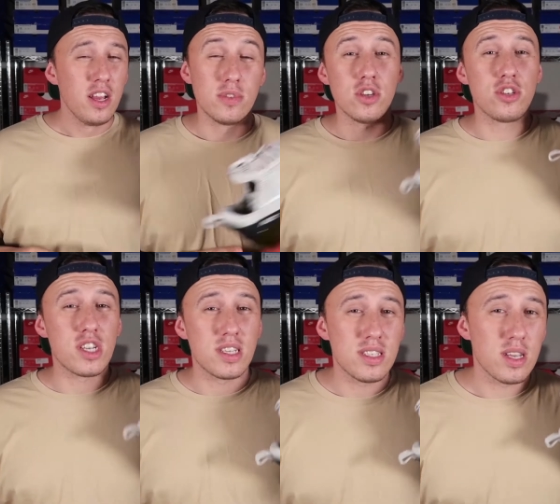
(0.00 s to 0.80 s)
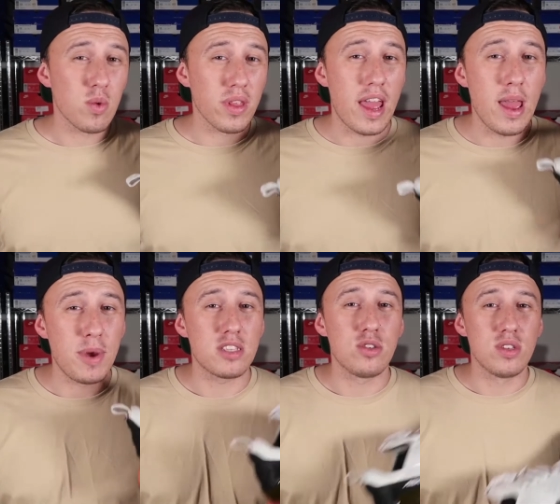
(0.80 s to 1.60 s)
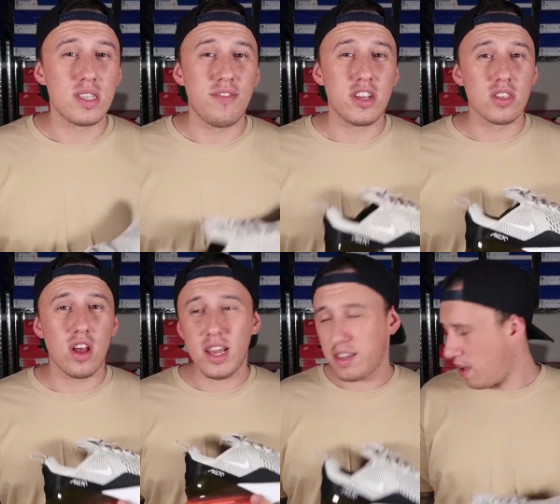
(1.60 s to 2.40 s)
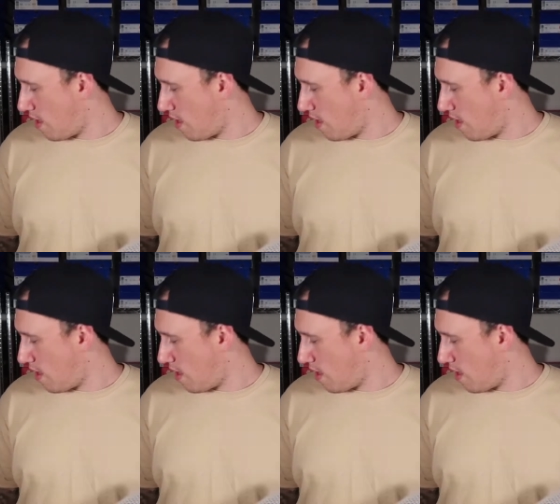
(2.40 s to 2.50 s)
so she can see what the Air Max 270 is like.